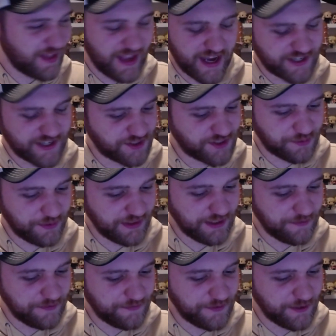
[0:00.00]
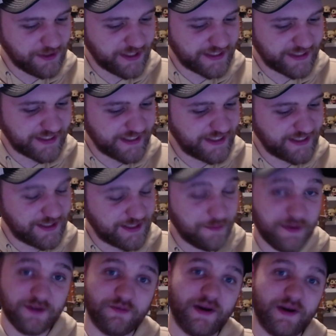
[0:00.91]
I just really feel like needed to
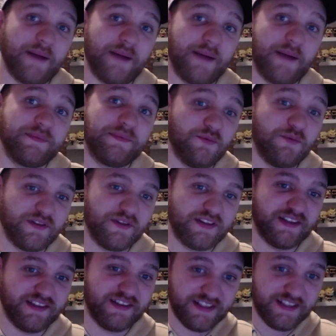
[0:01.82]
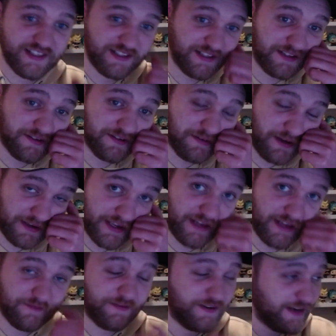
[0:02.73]
be wrapped up within the,
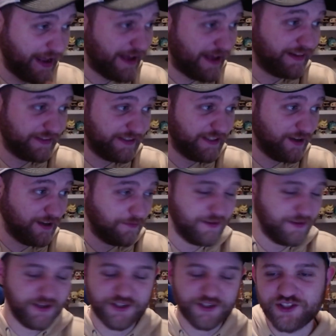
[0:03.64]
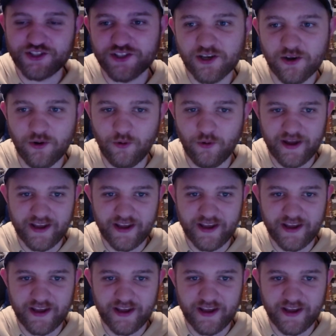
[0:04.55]
again, finale of this show.